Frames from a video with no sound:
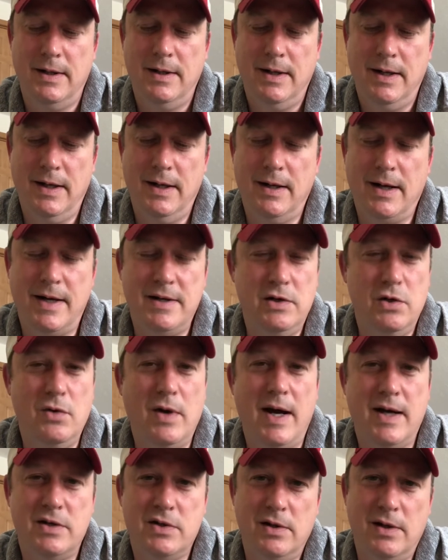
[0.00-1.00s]
And I do
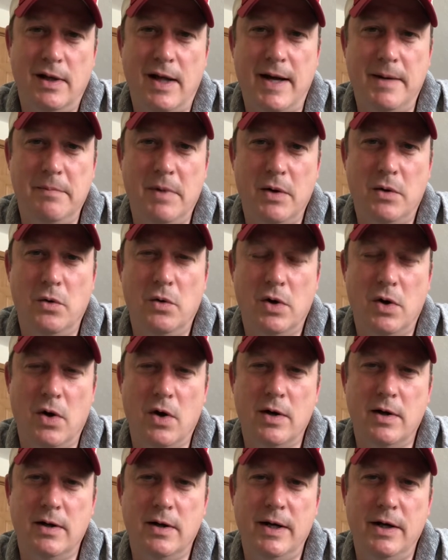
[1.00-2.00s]
actually like Michael
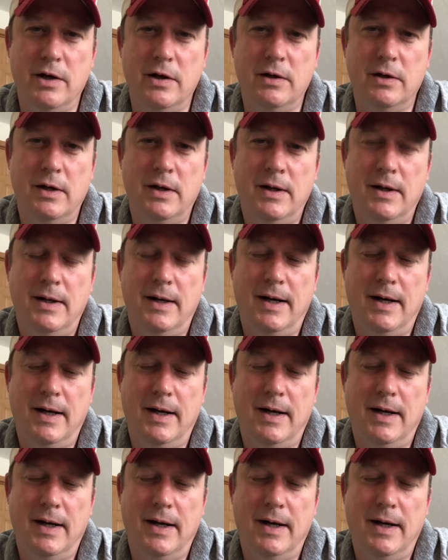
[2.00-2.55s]
Carter here.